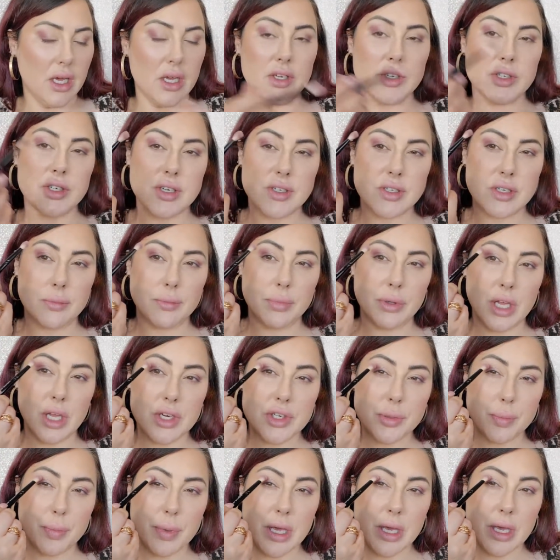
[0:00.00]
It's just a
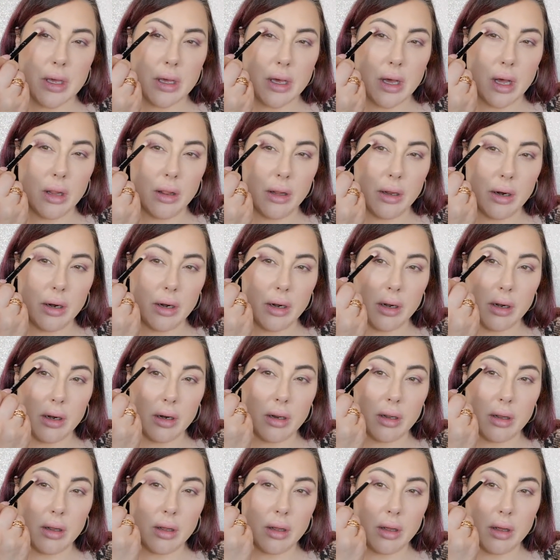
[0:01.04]
blush pink color.
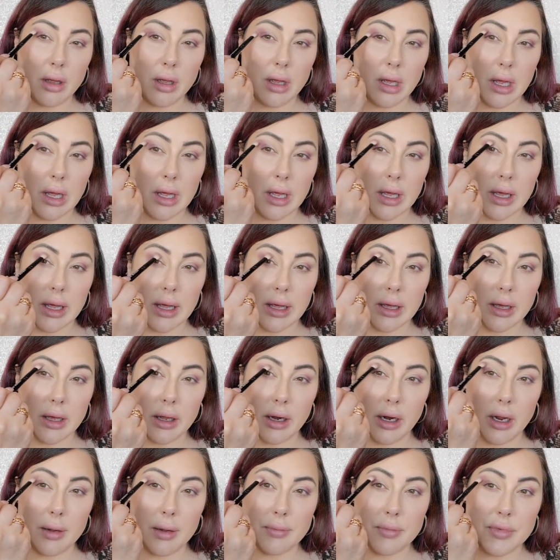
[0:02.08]

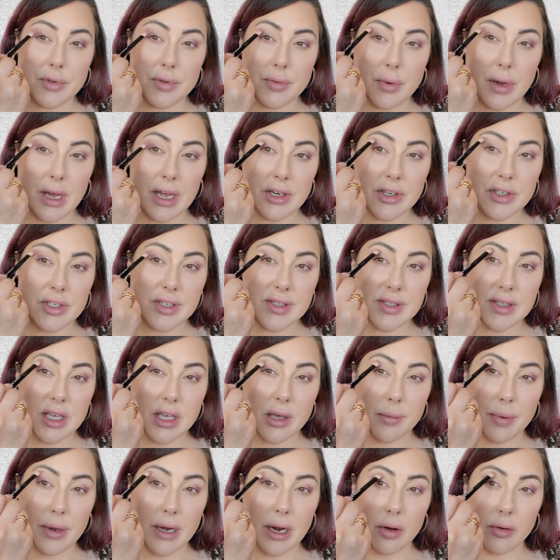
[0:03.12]
And I just
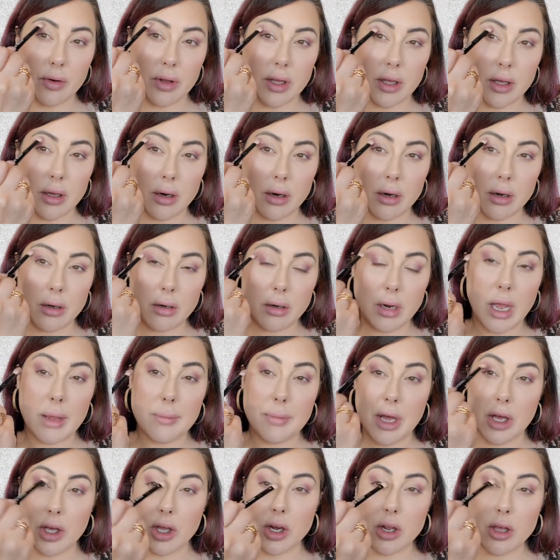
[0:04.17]
keep it out here. I'm
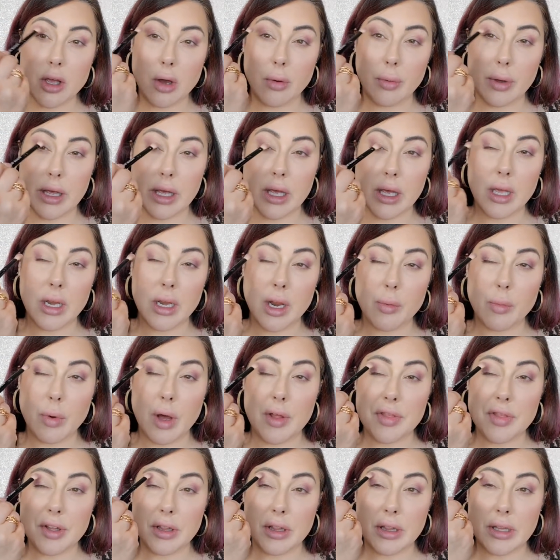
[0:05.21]
not going to go in. I
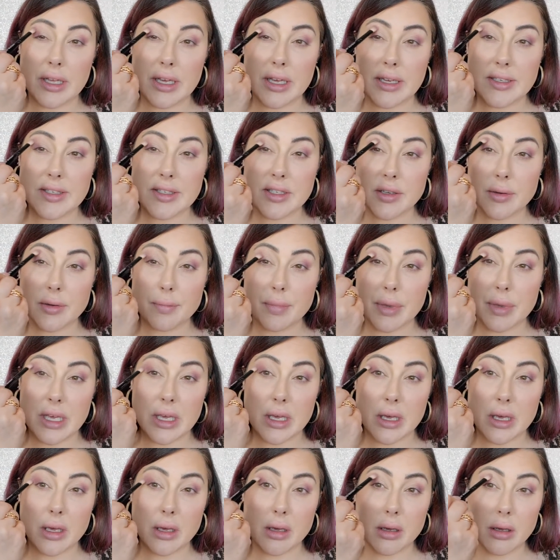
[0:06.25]
want the lid to
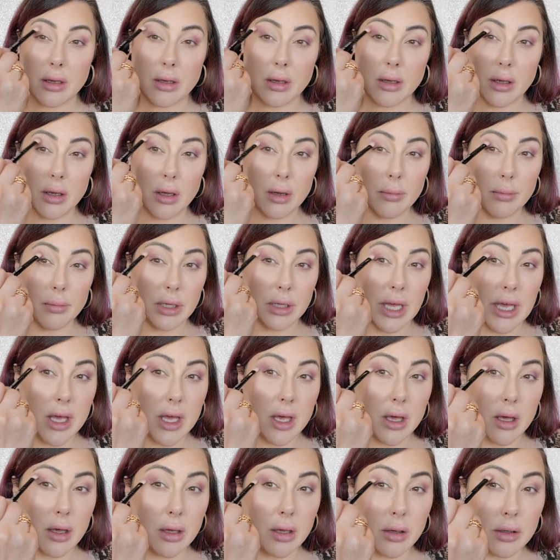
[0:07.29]
be
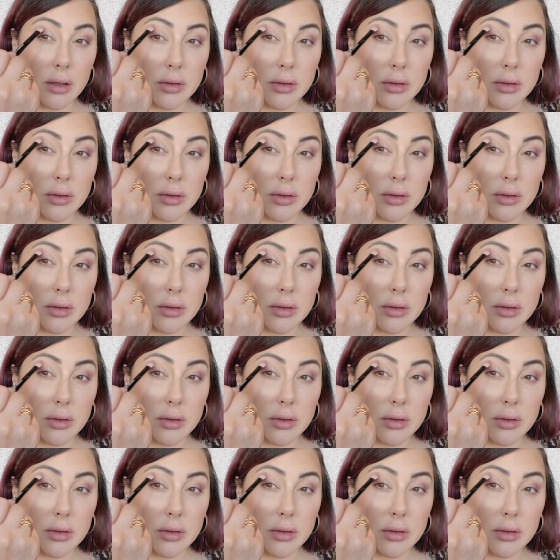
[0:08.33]
blank.